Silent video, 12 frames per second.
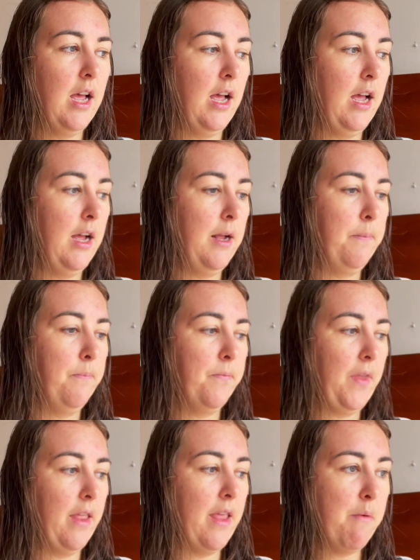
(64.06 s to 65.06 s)
Um,
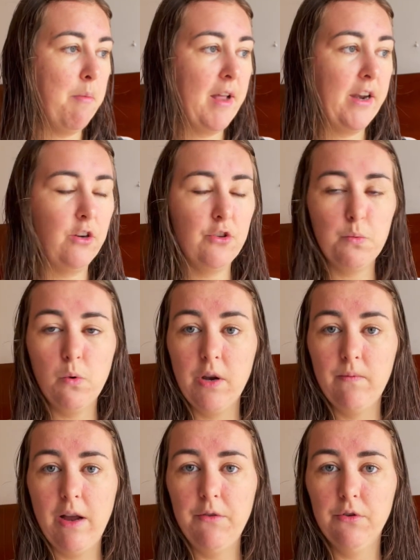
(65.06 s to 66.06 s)
and then we're planning on just
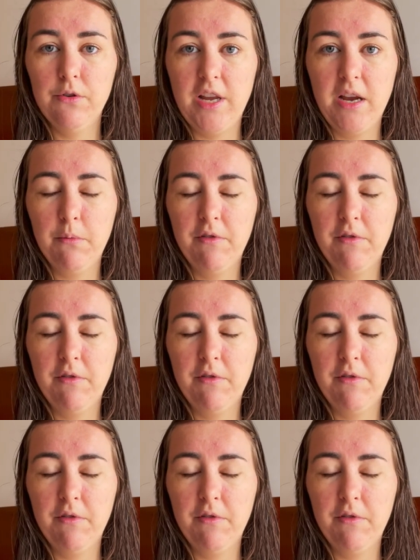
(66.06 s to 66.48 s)
walking around all day.